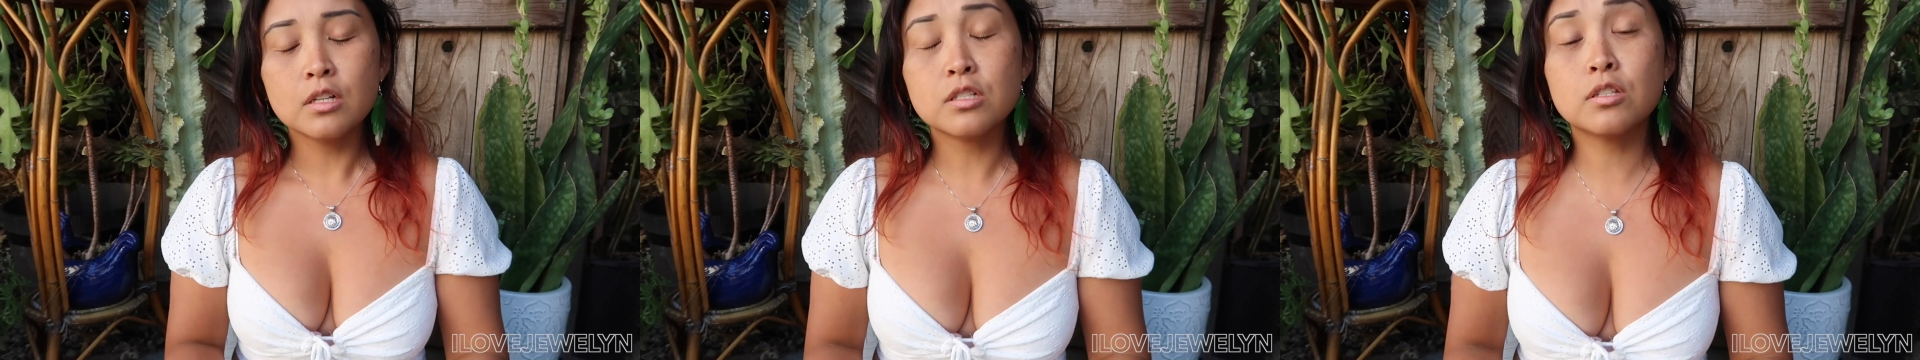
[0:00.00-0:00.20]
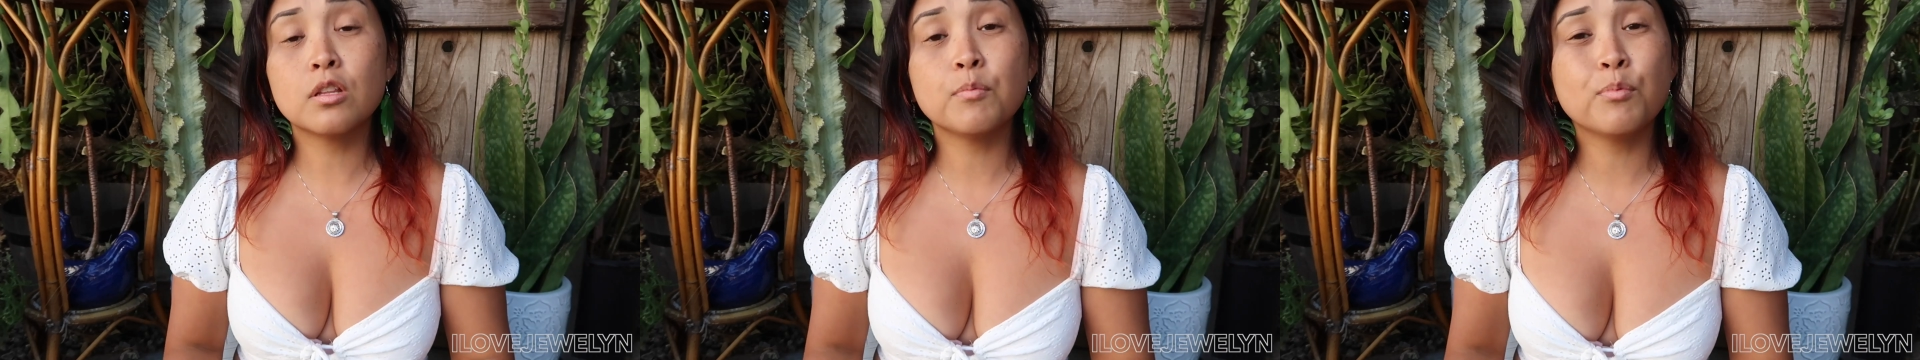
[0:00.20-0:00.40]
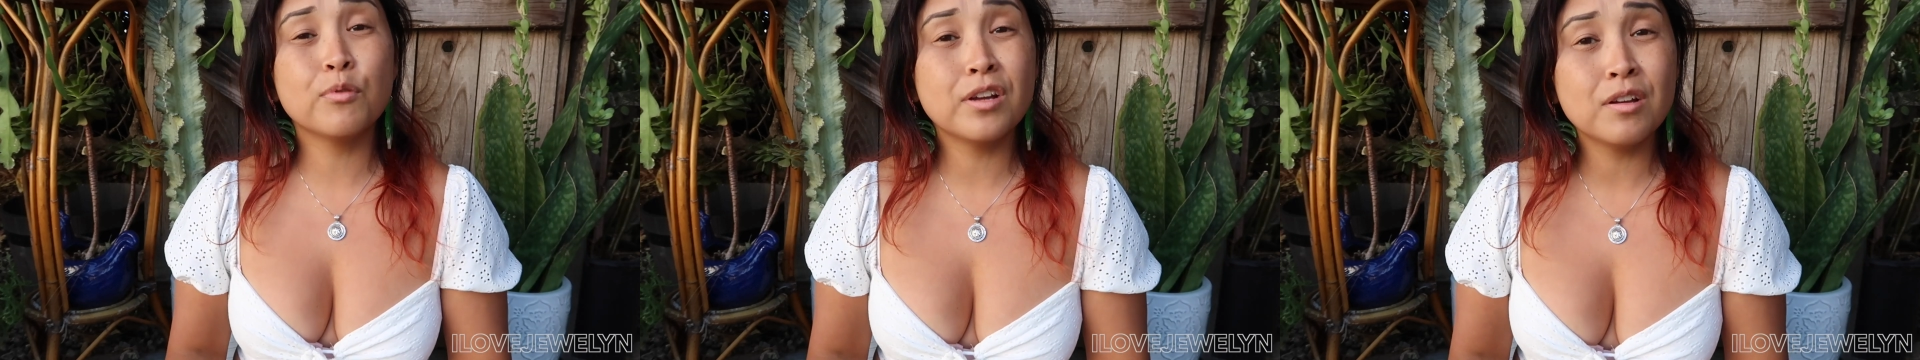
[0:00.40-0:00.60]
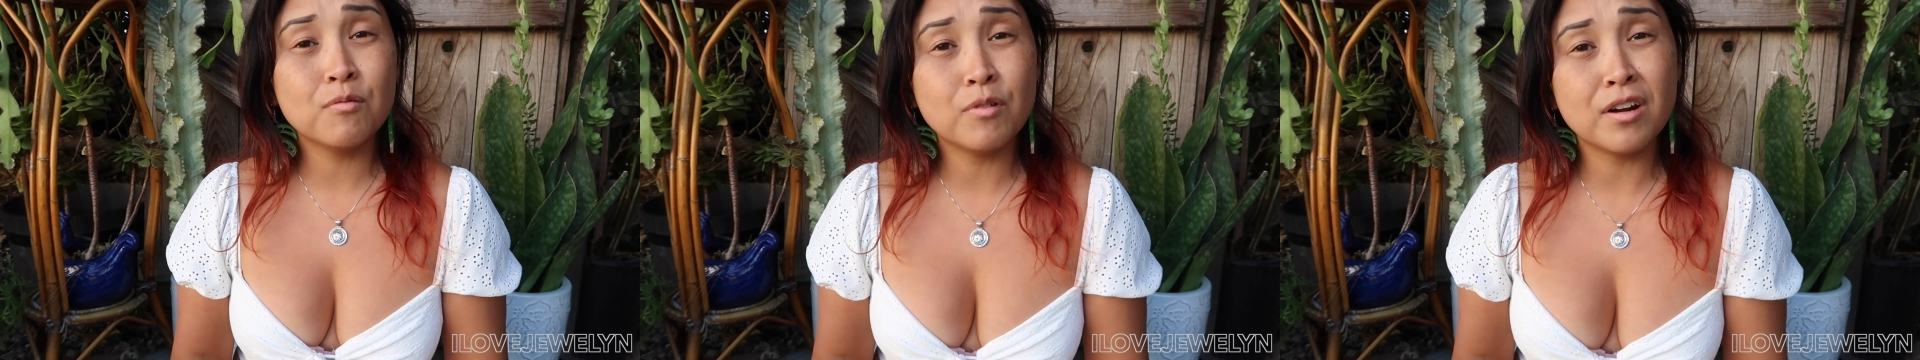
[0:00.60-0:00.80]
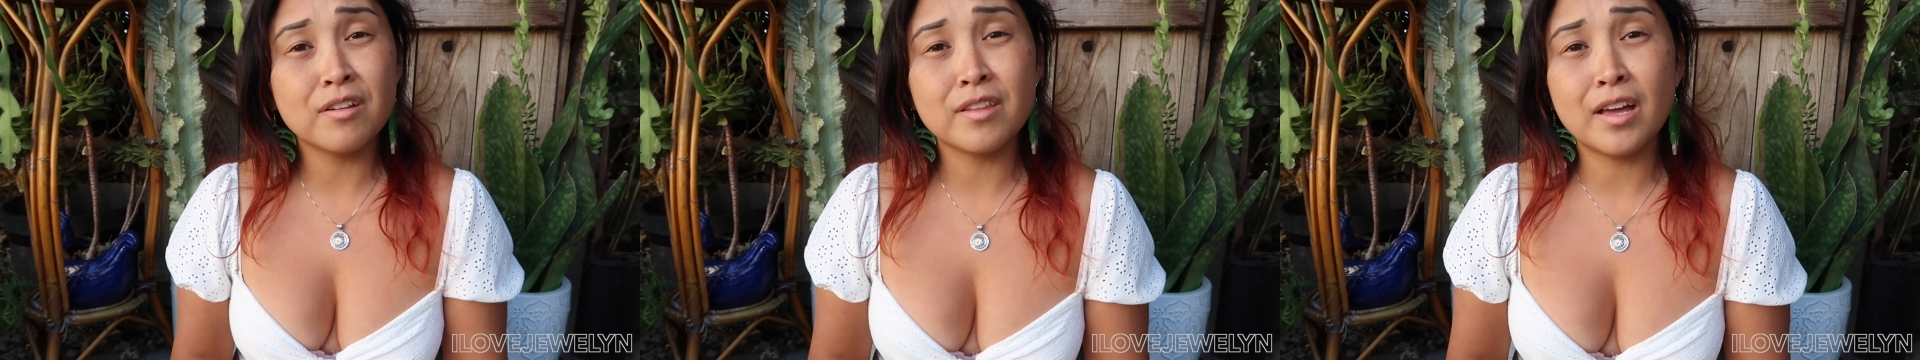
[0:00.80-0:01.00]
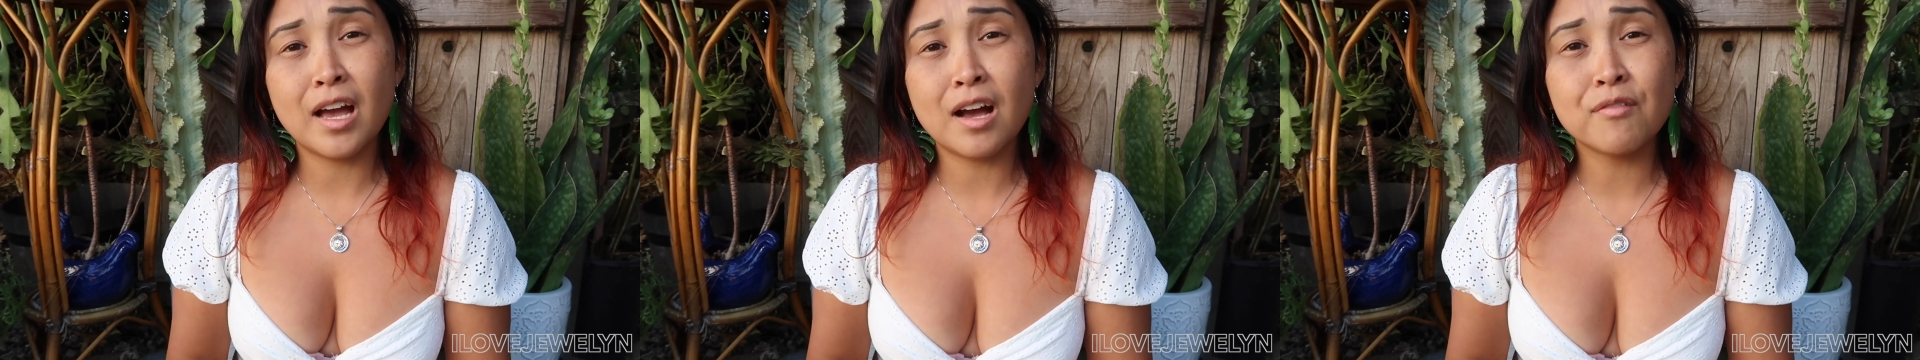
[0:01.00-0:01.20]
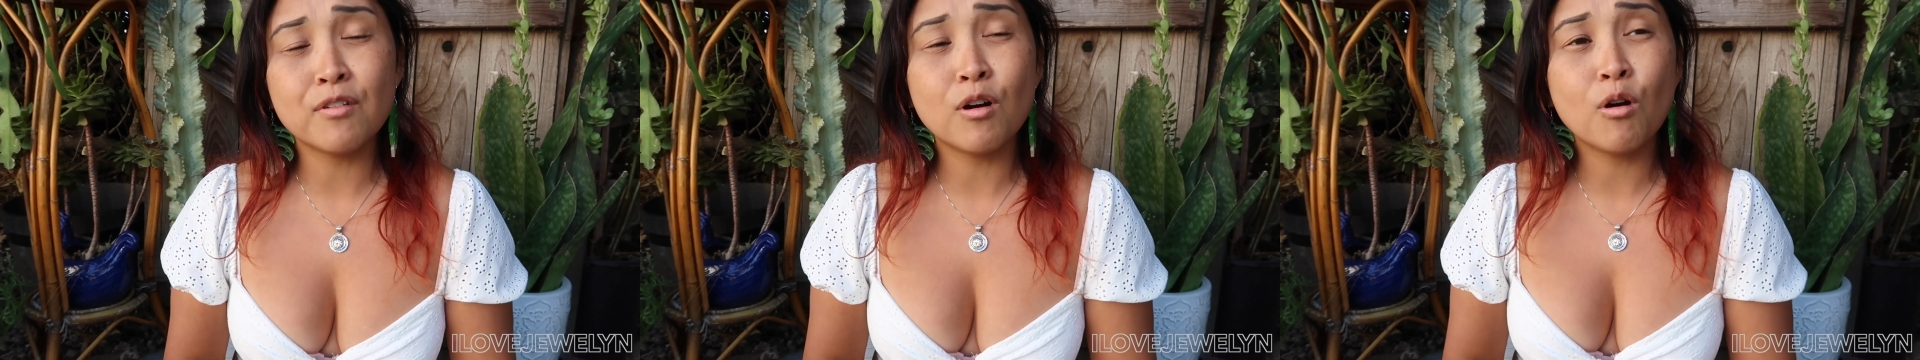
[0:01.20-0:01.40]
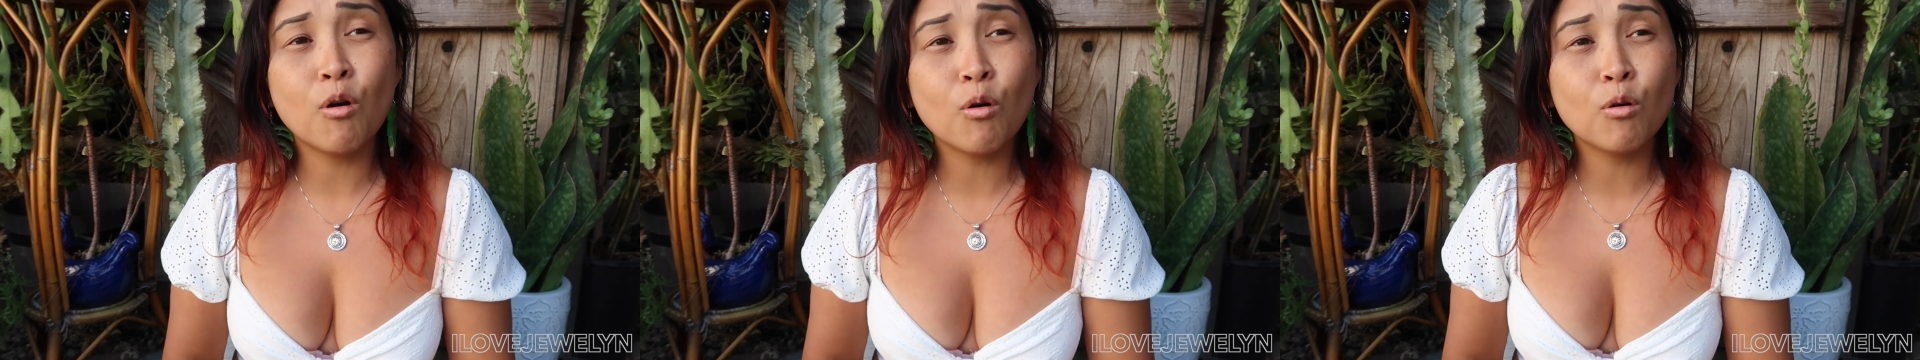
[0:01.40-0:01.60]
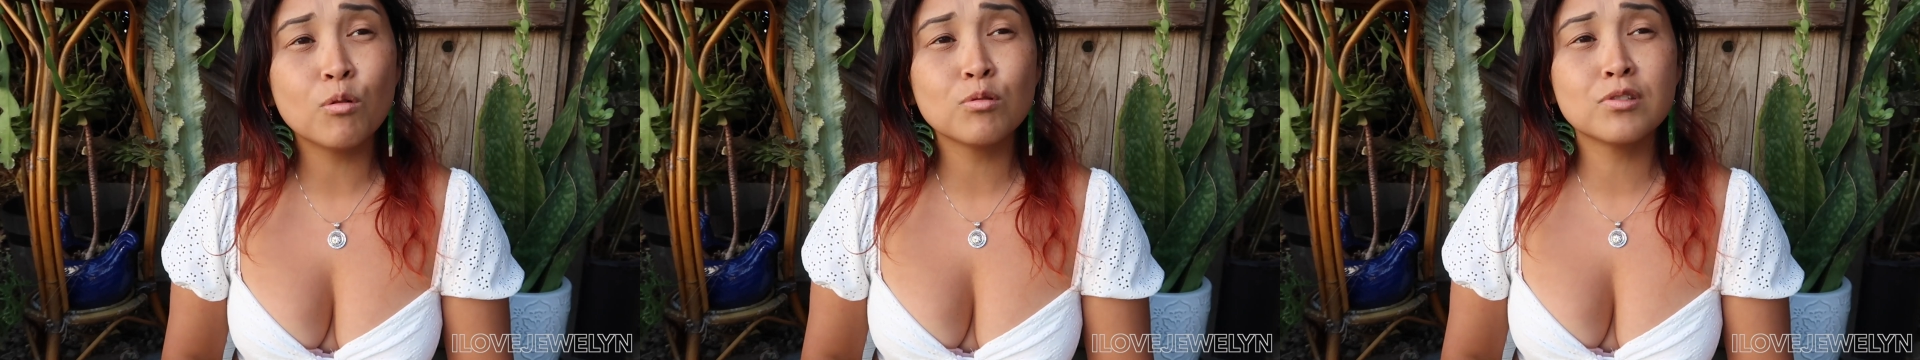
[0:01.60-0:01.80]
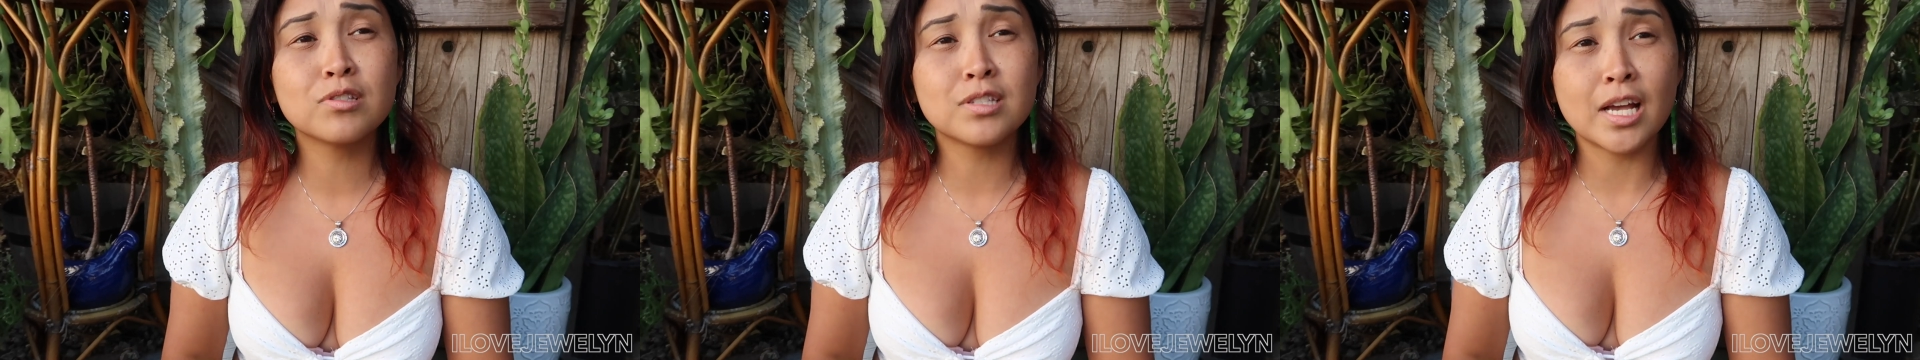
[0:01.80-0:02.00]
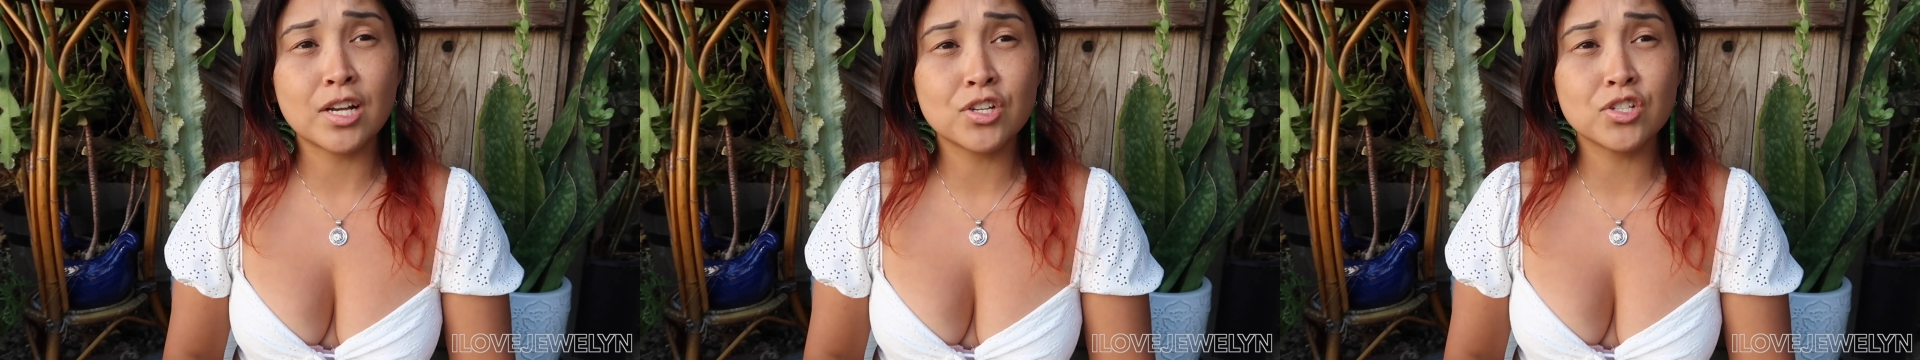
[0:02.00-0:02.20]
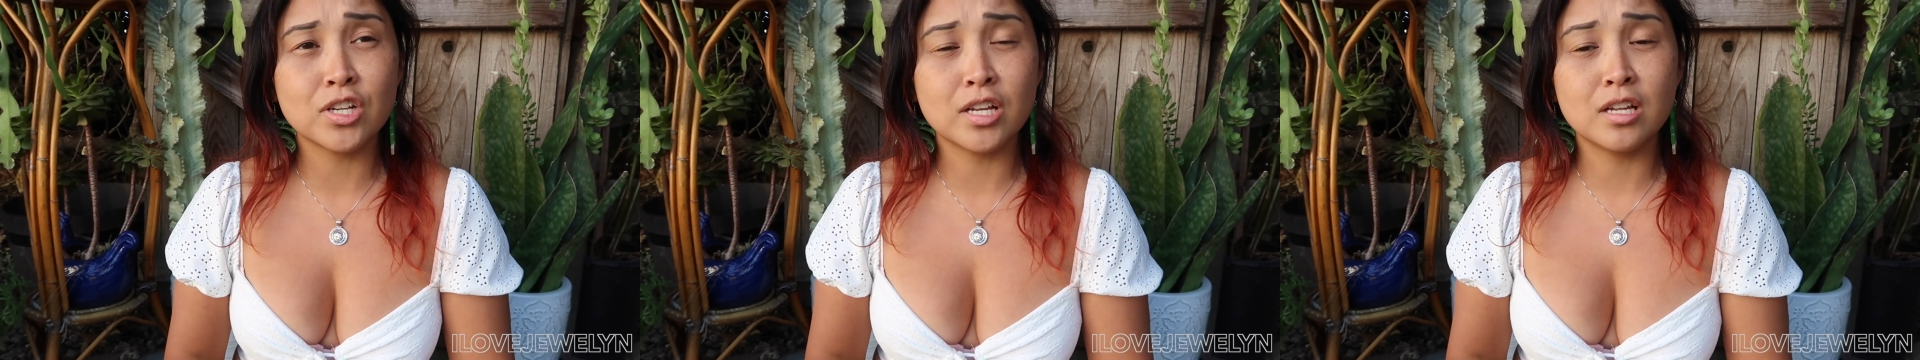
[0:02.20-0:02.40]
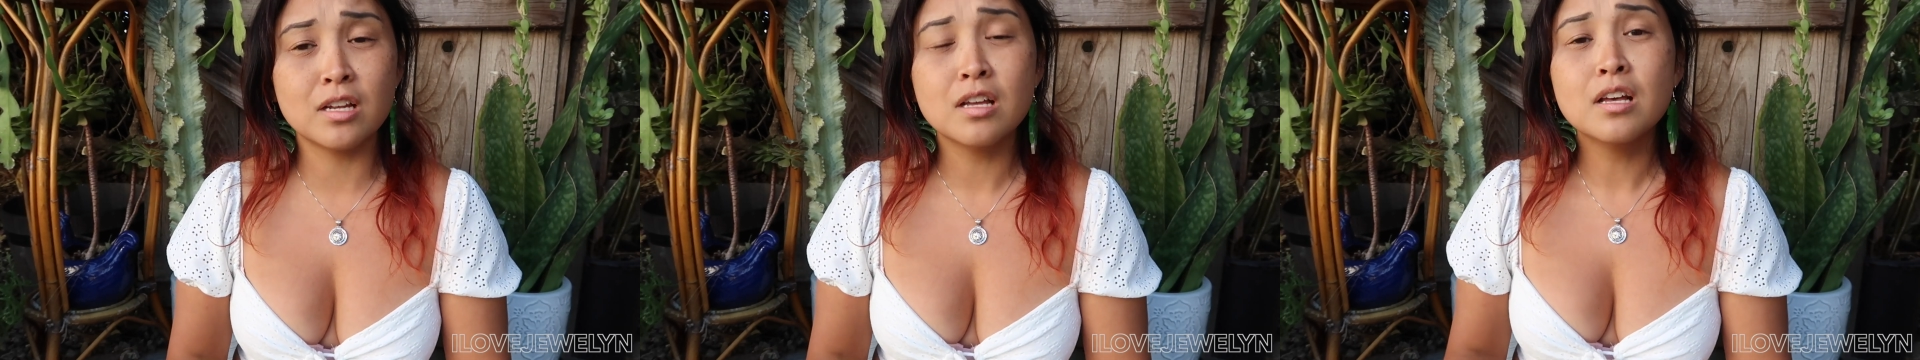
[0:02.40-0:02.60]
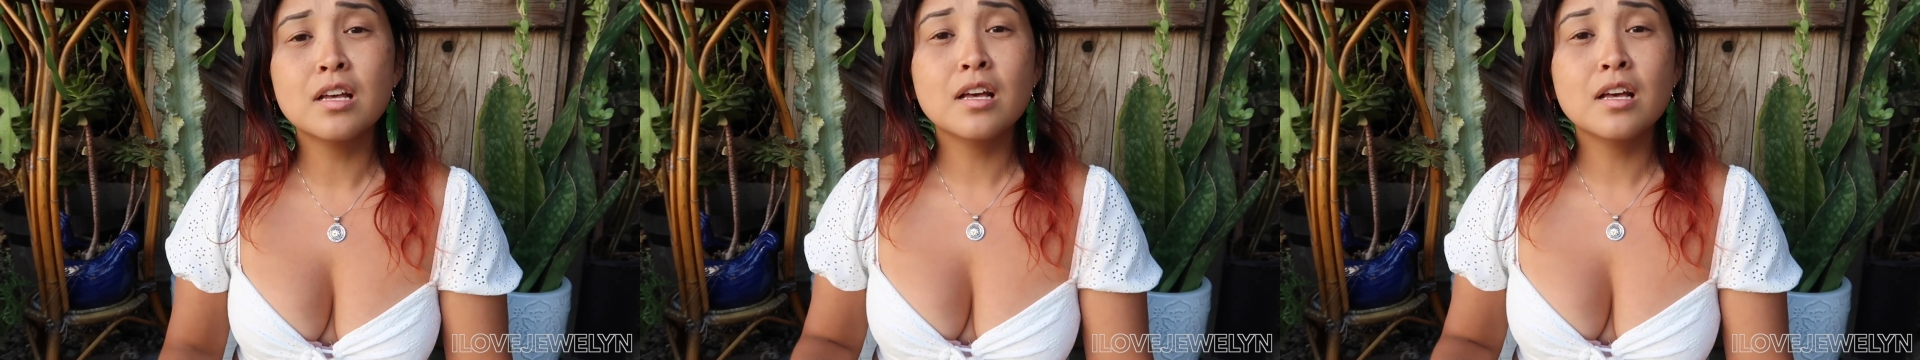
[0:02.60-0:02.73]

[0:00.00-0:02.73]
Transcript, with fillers: to the point where they have a whole section